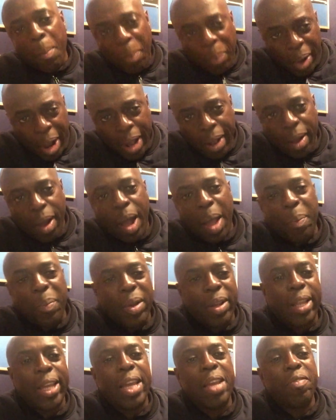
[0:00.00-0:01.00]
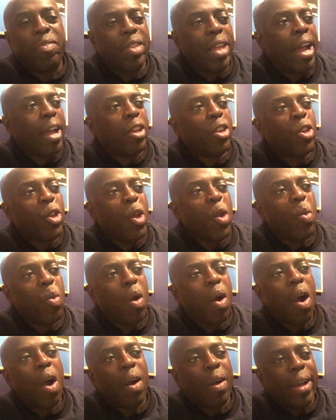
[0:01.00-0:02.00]
but I believe that you
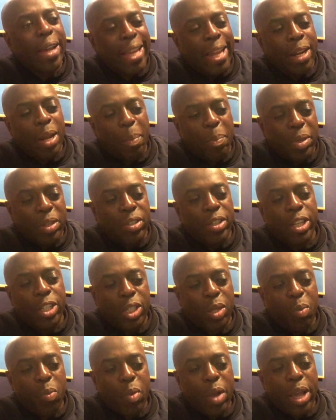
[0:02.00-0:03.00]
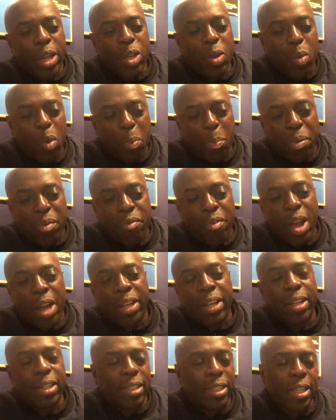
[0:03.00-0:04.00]
are in a position where you're
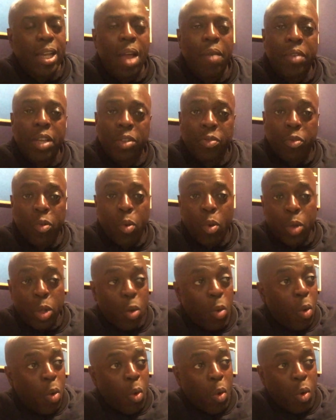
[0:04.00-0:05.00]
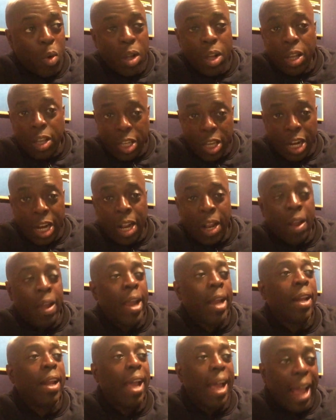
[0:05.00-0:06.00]
providing a service for your your
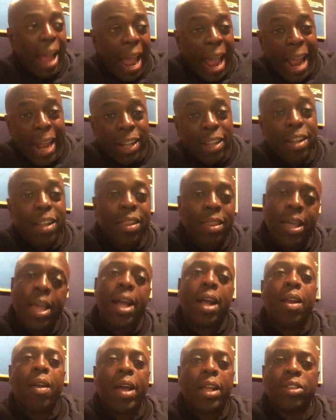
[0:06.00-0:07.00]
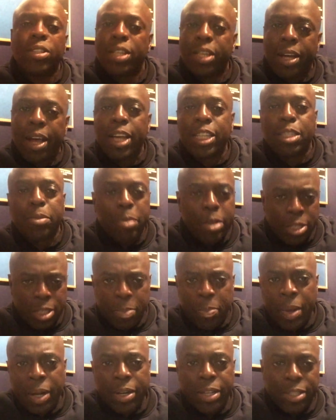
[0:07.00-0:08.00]
client and their clients, the customers, the
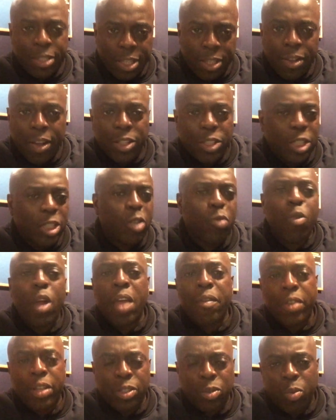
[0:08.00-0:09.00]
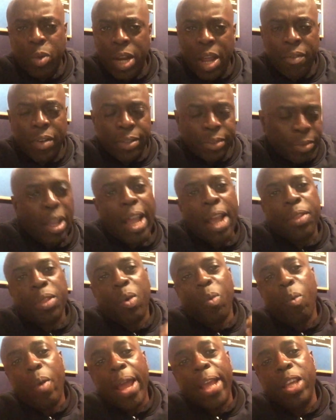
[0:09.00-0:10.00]
punters, the dancers, the ravers, whatever. And
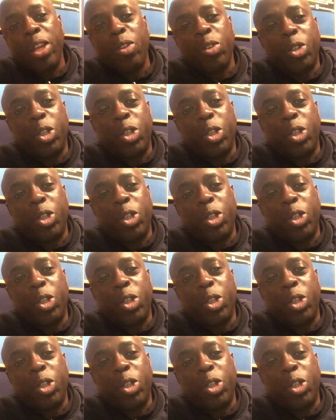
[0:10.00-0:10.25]
the way you